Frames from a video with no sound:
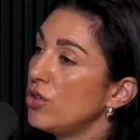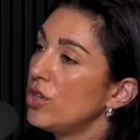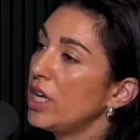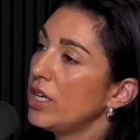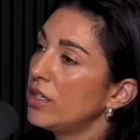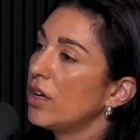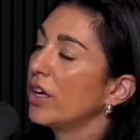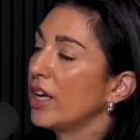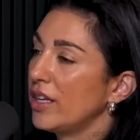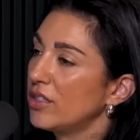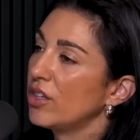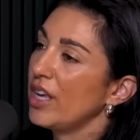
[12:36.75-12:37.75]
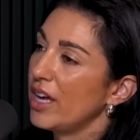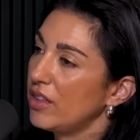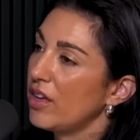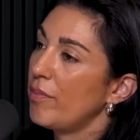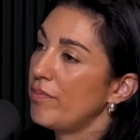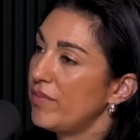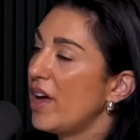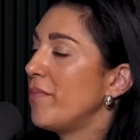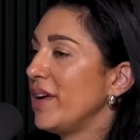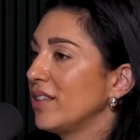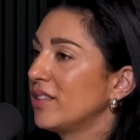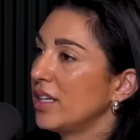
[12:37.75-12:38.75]
so you need, okay, so yeah, that,
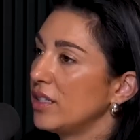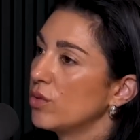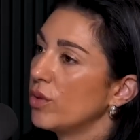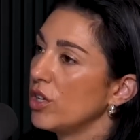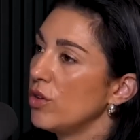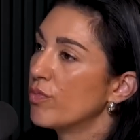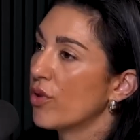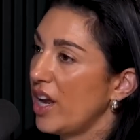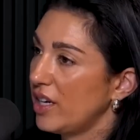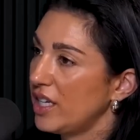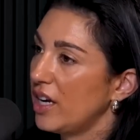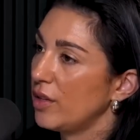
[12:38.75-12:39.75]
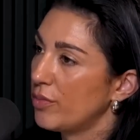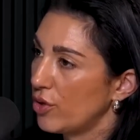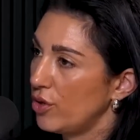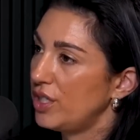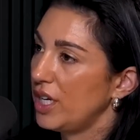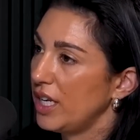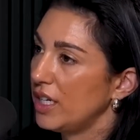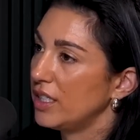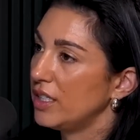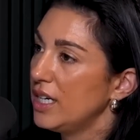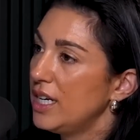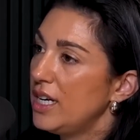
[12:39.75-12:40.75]
that makes sense. When you break down the protein
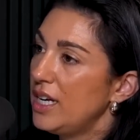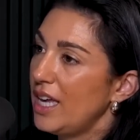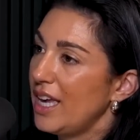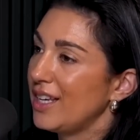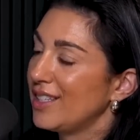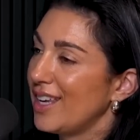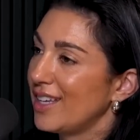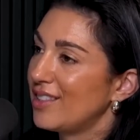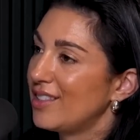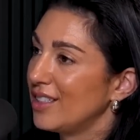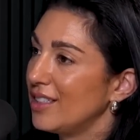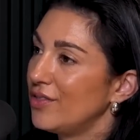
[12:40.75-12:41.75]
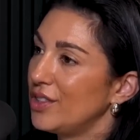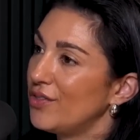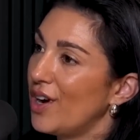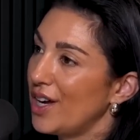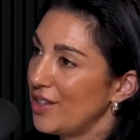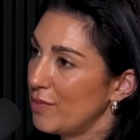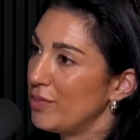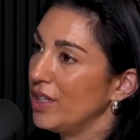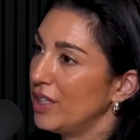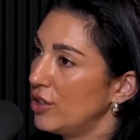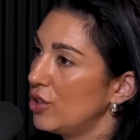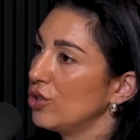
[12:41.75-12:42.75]
and it gets delivered via the
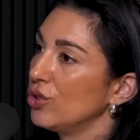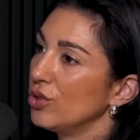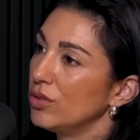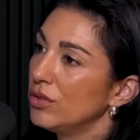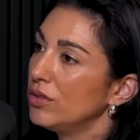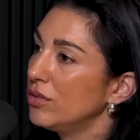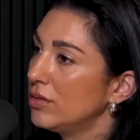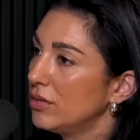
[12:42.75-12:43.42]
blood to